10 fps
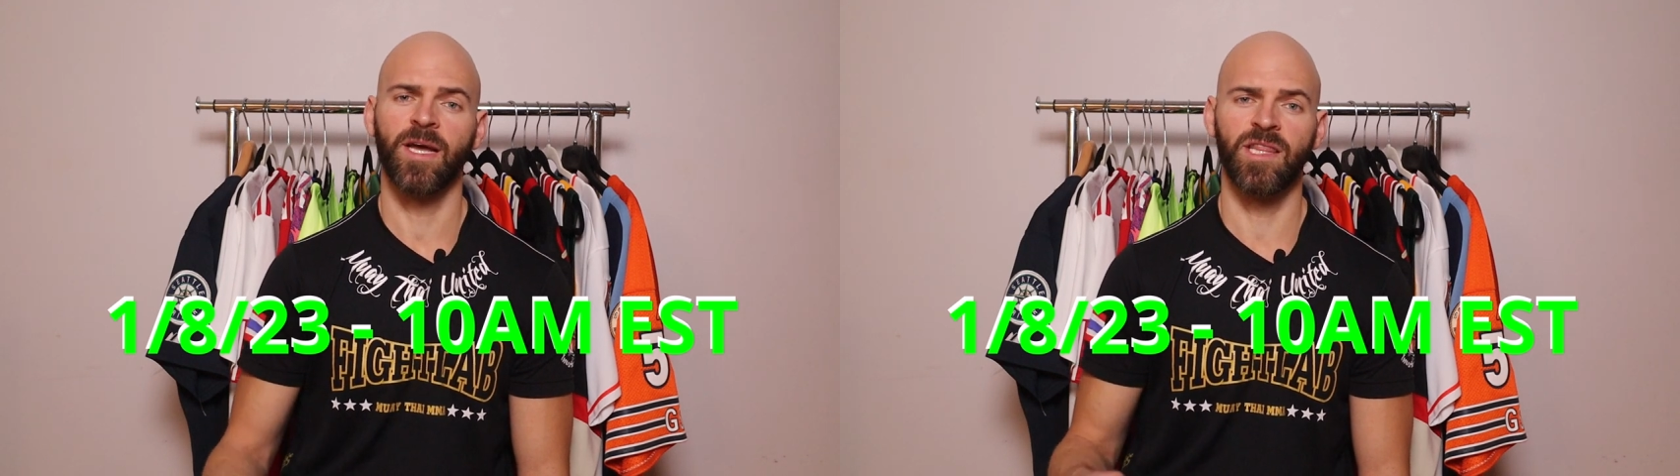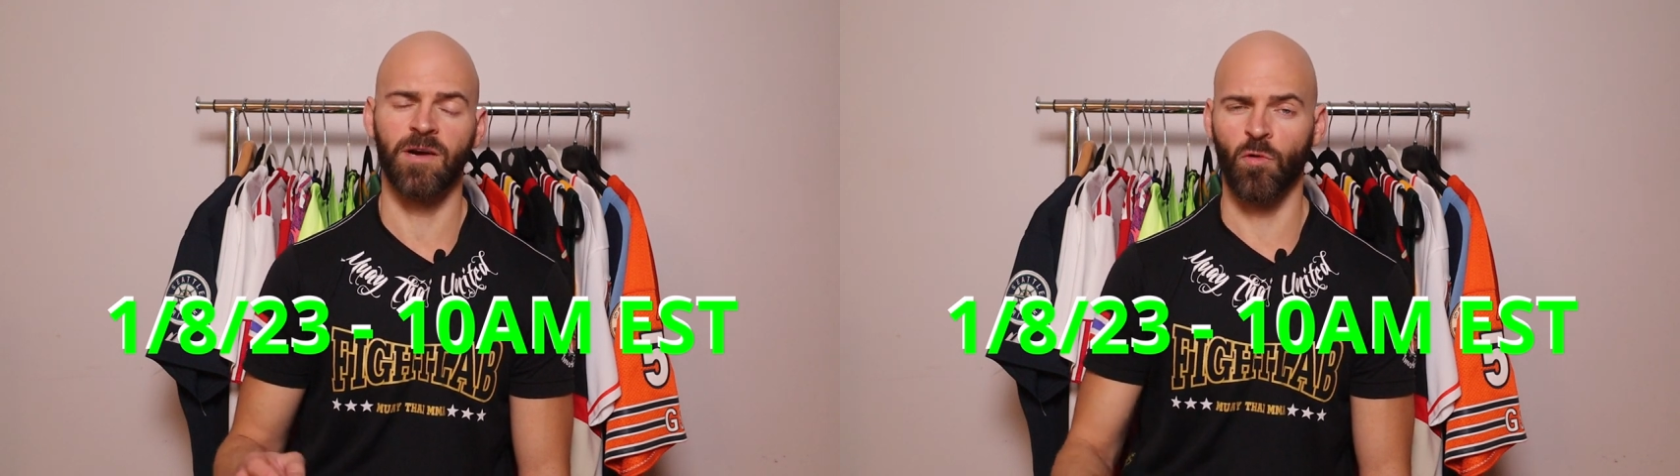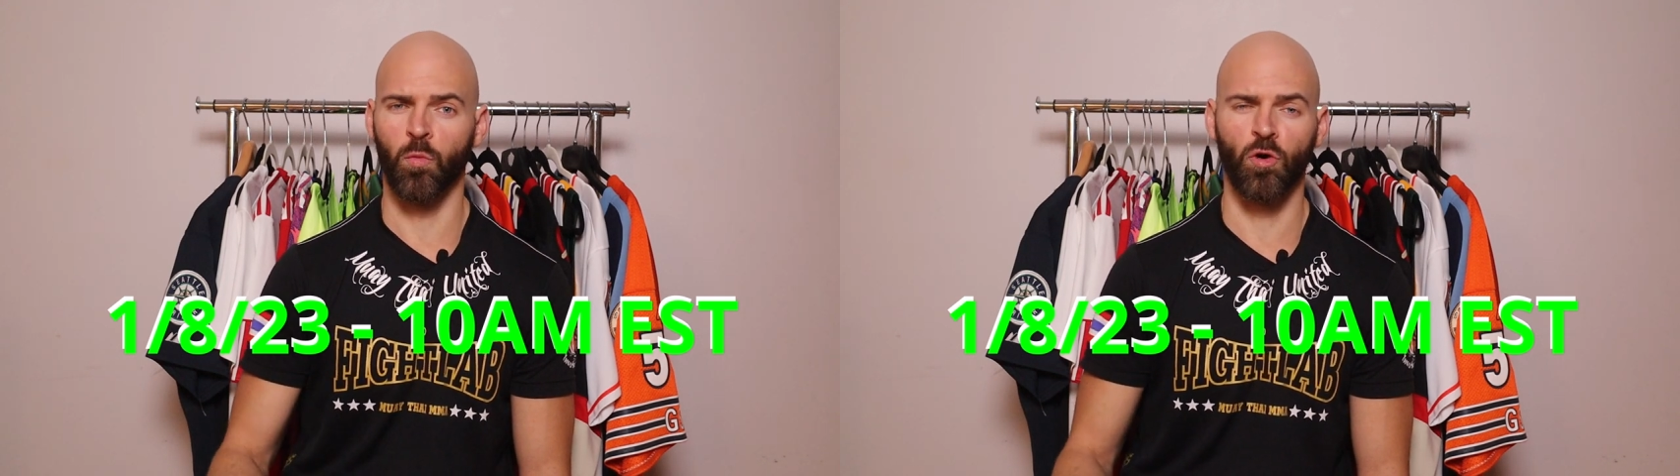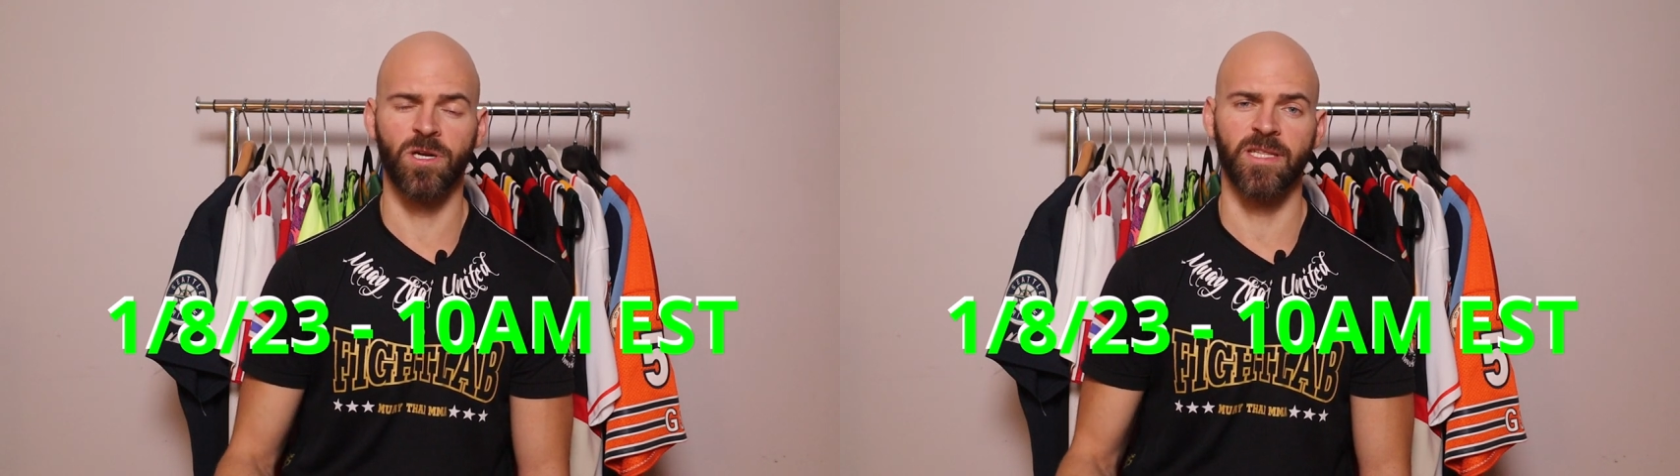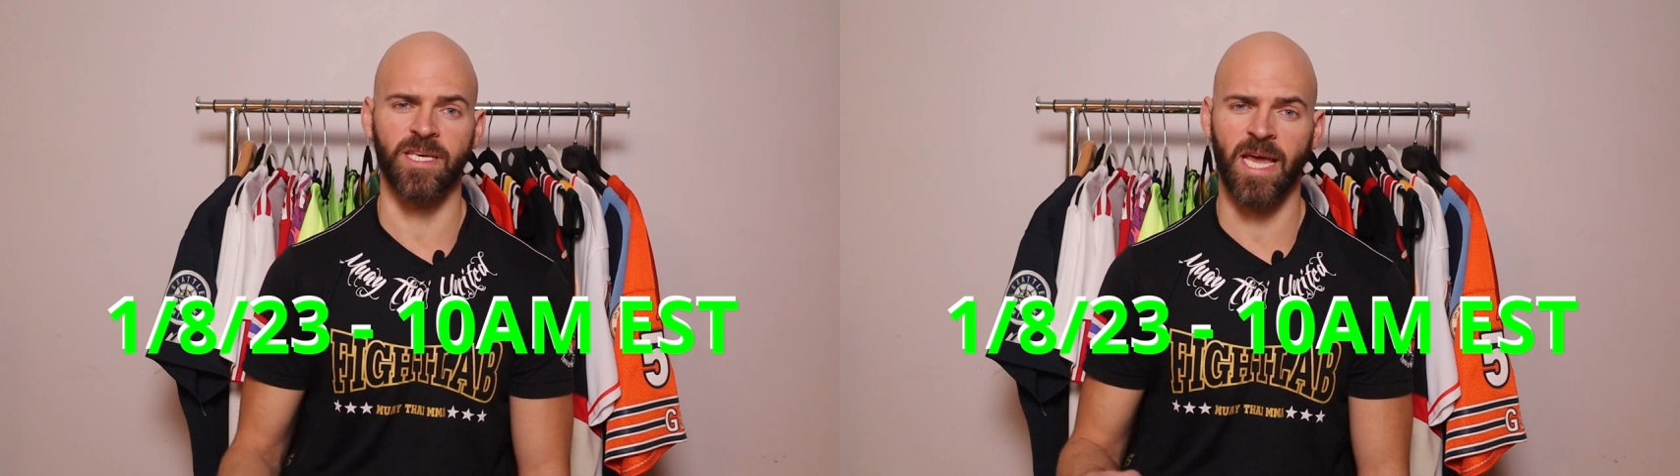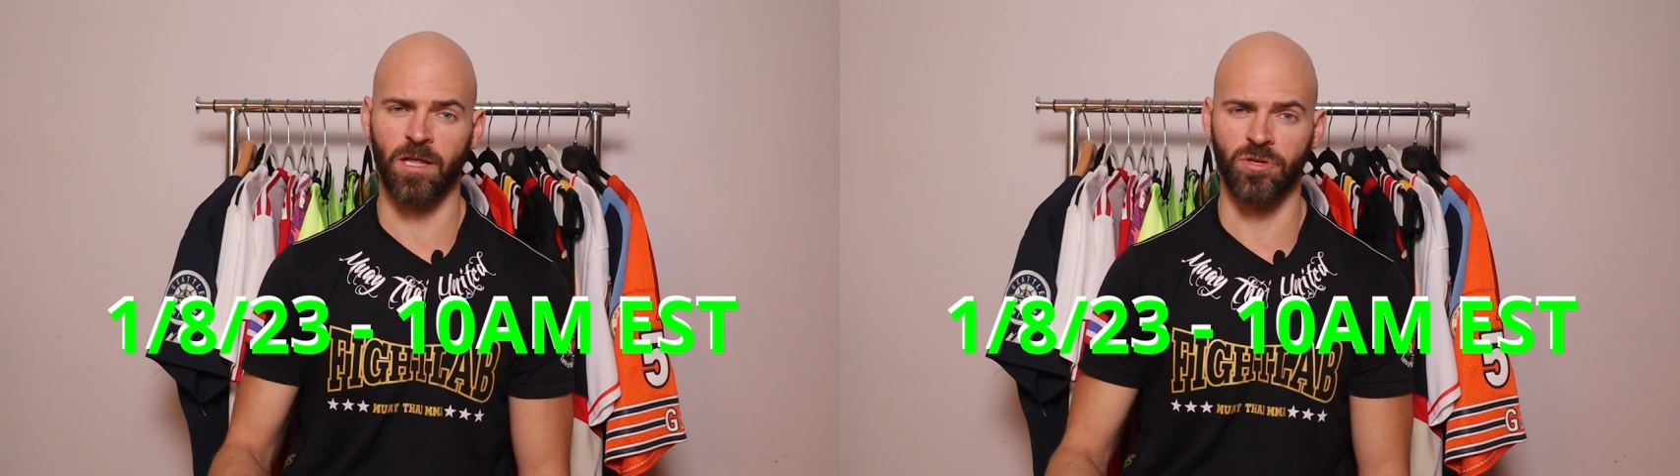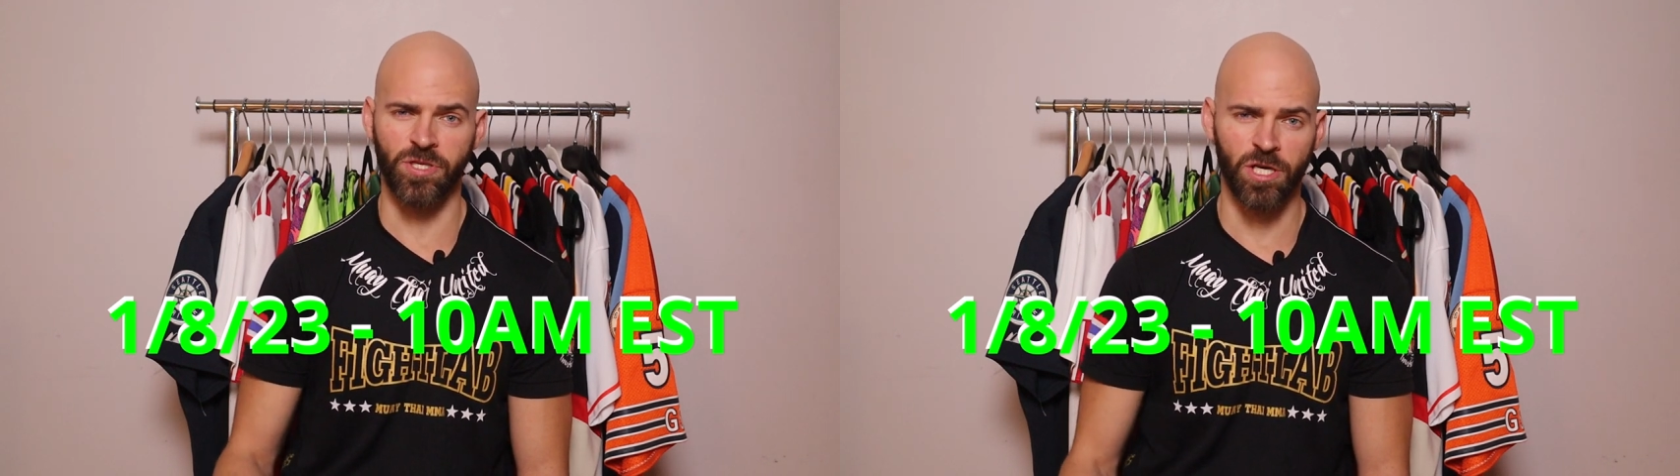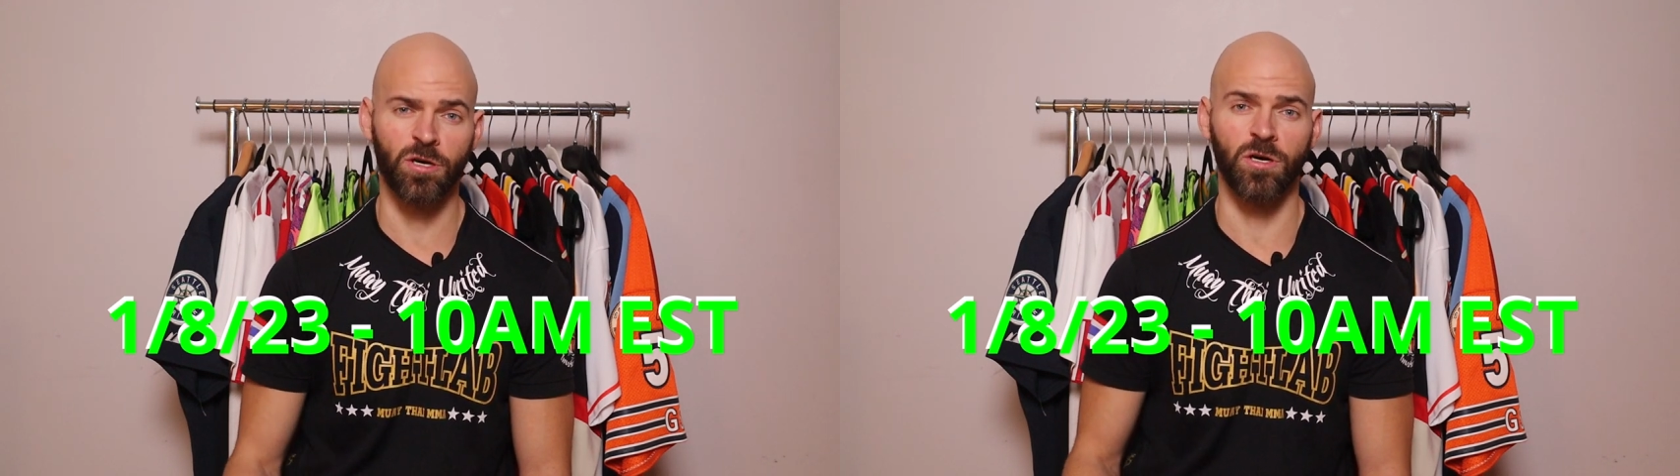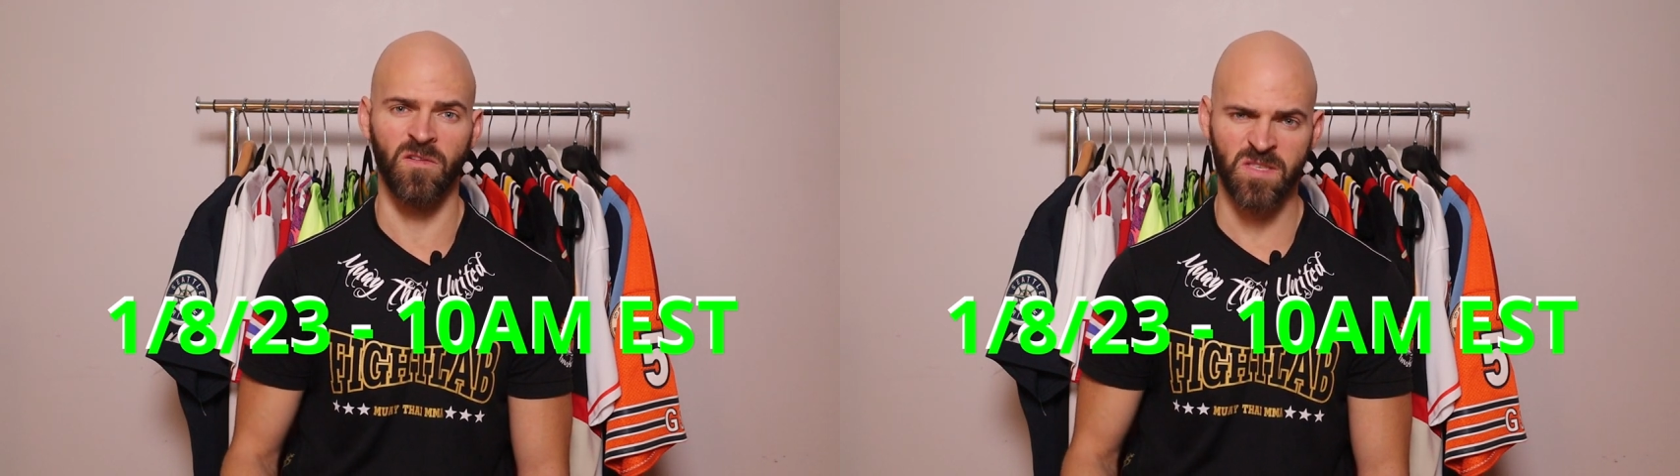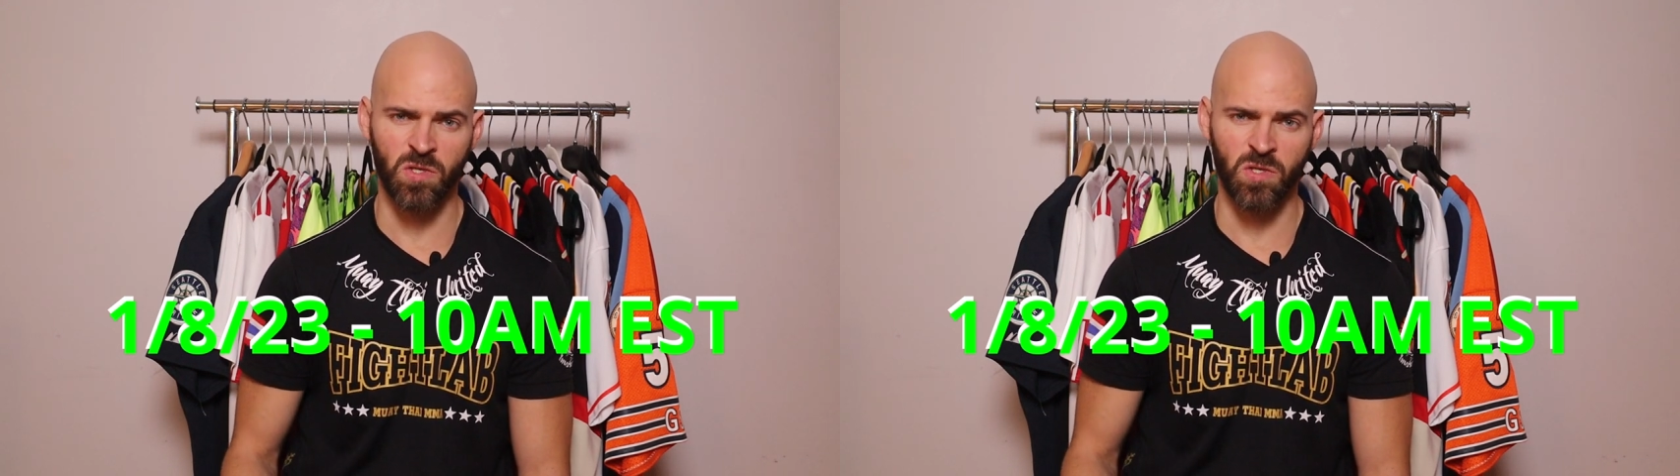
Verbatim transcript: that were worn in the calendar year of